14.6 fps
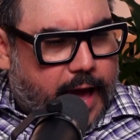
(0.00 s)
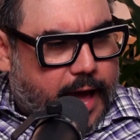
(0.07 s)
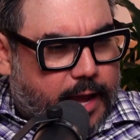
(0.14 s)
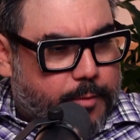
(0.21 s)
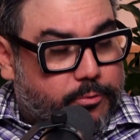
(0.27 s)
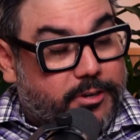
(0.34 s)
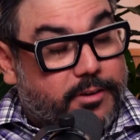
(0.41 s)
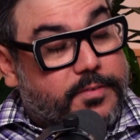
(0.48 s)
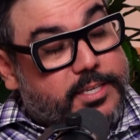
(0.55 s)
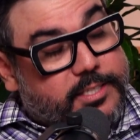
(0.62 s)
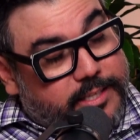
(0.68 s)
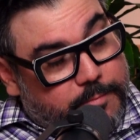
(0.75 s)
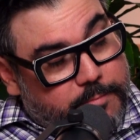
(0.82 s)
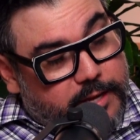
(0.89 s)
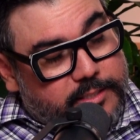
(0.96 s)
I
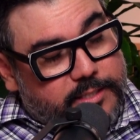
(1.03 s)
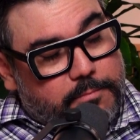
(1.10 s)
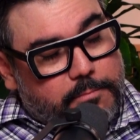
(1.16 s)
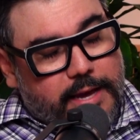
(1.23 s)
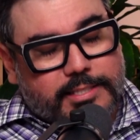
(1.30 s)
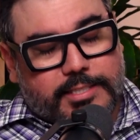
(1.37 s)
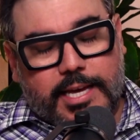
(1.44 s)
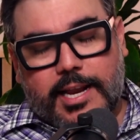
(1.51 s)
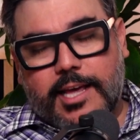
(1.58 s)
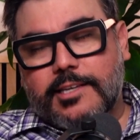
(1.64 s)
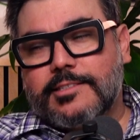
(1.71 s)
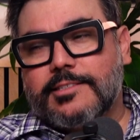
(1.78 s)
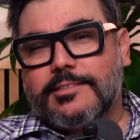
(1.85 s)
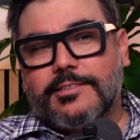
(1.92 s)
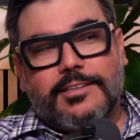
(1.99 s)
previously mentioned
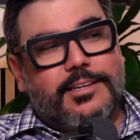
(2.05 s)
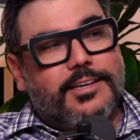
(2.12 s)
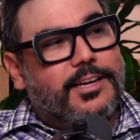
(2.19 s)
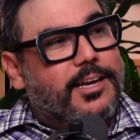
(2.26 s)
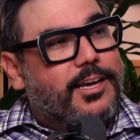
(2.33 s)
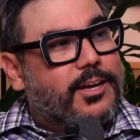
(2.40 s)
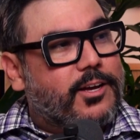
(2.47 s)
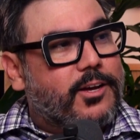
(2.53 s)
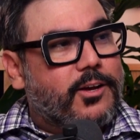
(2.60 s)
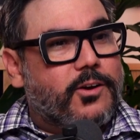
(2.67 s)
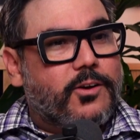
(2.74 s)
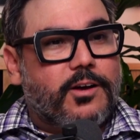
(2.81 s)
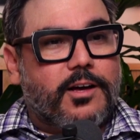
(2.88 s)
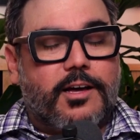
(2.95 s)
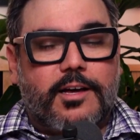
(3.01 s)
mascaras, you
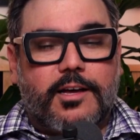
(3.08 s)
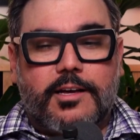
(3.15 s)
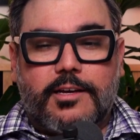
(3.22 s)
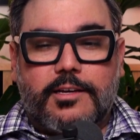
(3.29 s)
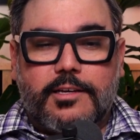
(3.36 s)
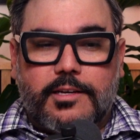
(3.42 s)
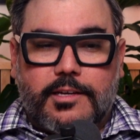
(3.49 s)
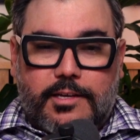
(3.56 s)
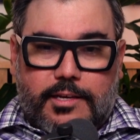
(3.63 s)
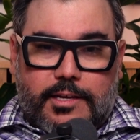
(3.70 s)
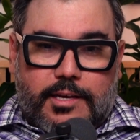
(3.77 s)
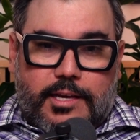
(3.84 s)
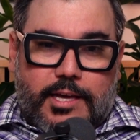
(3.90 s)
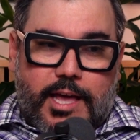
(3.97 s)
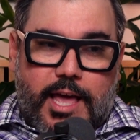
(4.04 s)
know,
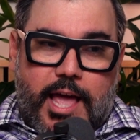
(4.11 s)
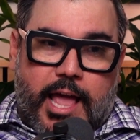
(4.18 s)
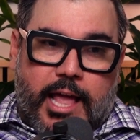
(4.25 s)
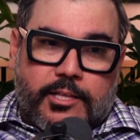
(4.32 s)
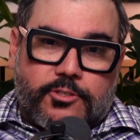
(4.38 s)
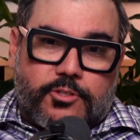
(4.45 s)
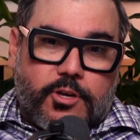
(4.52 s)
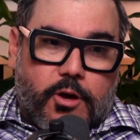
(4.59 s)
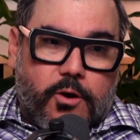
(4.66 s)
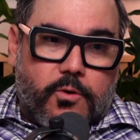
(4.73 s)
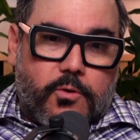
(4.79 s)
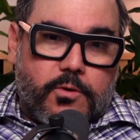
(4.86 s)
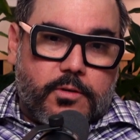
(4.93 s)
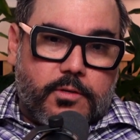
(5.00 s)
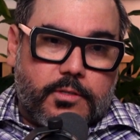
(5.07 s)
and
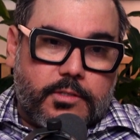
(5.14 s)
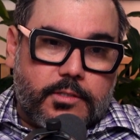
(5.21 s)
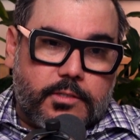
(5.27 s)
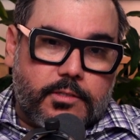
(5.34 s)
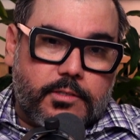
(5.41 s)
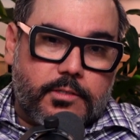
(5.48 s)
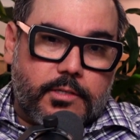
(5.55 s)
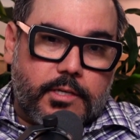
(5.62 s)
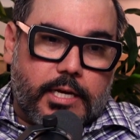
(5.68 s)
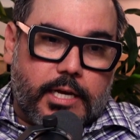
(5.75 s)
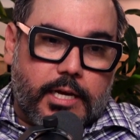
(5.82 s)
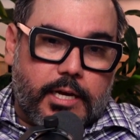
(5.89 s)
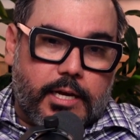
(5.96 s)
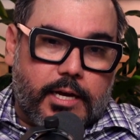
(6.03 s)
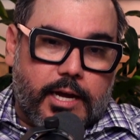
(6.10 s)
so
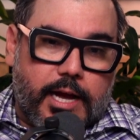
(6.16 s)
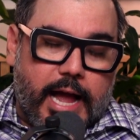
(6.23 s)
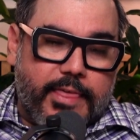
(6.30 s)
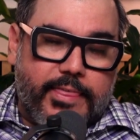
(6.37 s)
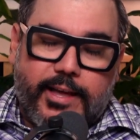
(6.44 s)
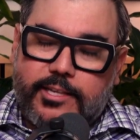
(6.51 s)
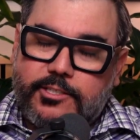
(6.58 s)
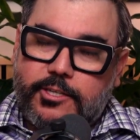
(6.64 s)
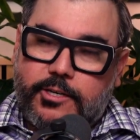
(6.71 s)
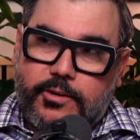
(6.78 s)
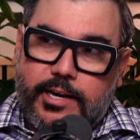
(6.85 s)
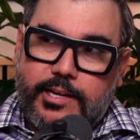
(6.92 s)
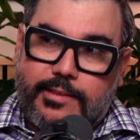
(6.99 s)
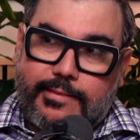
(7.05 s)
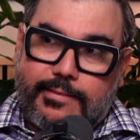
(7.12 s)
I think it's a
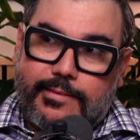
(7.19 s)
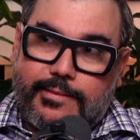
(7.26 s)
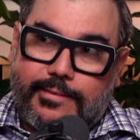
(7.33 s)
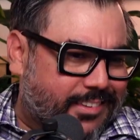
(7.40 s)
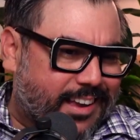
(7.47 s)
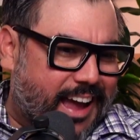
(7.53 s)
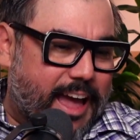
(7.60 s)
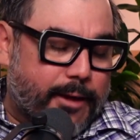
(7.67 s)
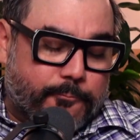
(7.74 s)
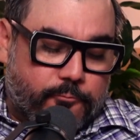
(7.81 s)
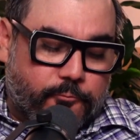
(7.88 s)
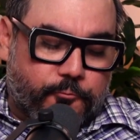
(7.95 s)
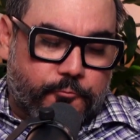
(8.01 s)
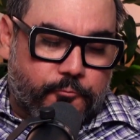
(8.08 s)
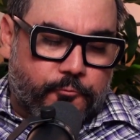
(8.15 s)
great time
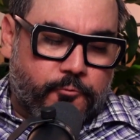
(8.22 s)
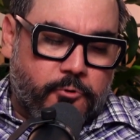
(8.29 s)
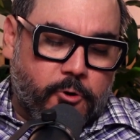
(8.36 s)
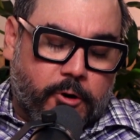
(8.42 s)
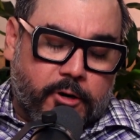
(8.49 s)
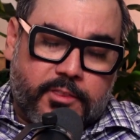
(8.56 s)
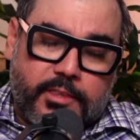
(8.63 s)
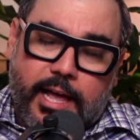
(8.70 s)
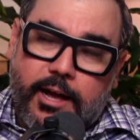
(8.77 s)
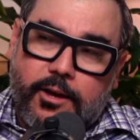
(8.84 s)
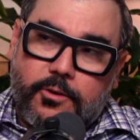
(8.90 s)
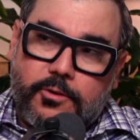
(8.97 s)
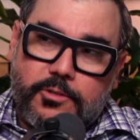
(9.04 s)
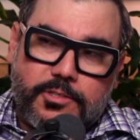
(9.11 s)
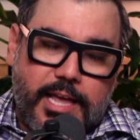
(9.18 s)
for
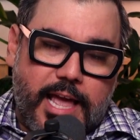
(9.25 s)
tacos,